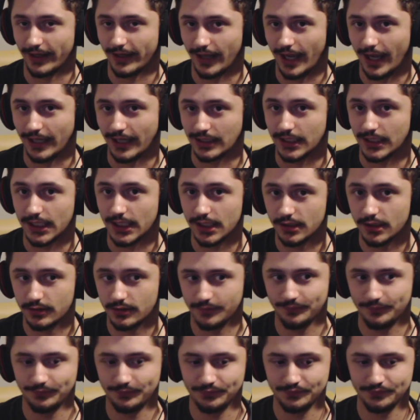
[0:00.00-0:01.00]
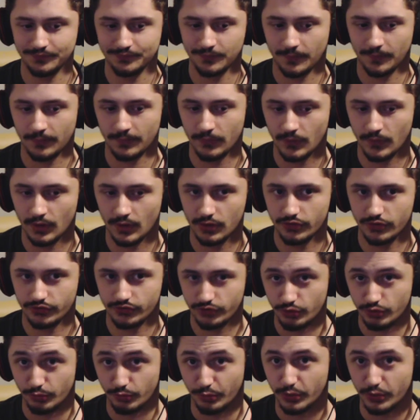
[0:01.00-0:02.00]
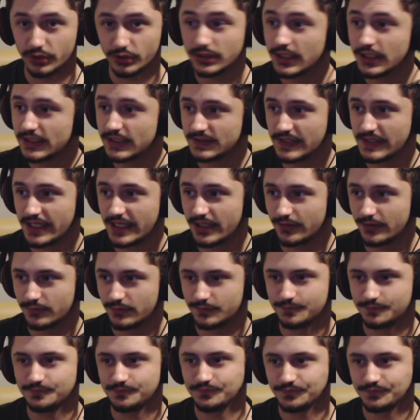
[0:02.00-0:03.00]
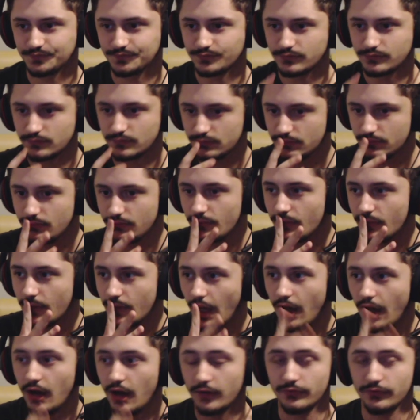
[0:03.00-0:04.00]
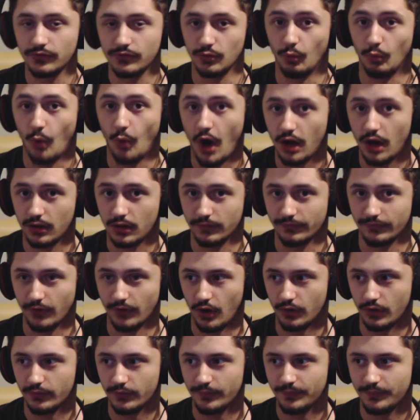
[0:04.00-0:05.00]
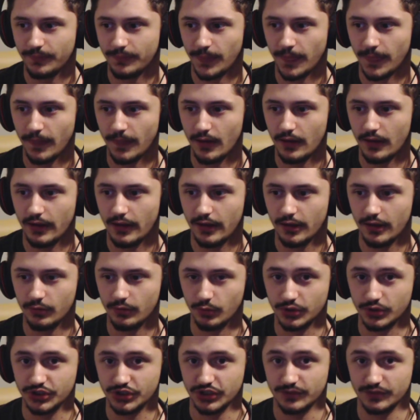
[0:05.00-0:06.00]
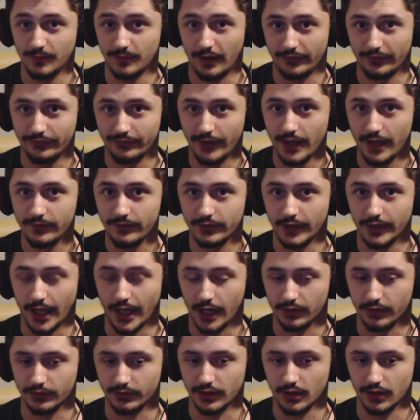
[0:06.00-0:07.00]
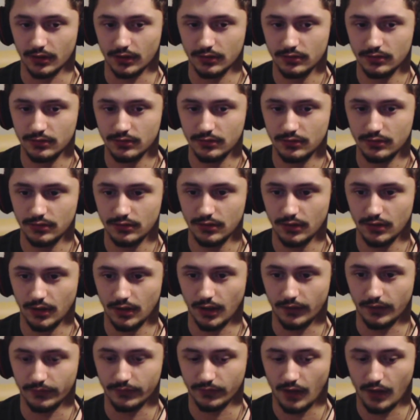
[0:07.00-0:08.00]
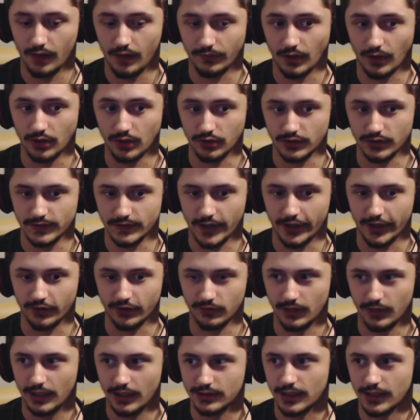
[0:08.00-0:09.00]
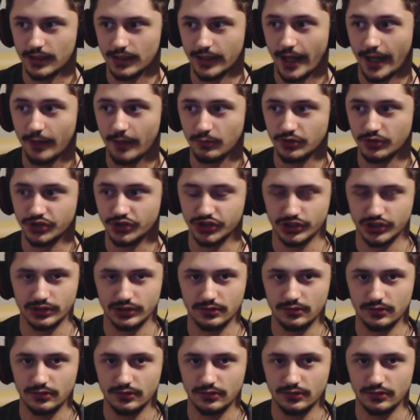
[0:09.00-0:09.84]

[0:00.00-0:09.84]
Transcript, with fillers: idea to put this in uh, for Waterfall, which is my favorite area of, of Undertale, and then that would just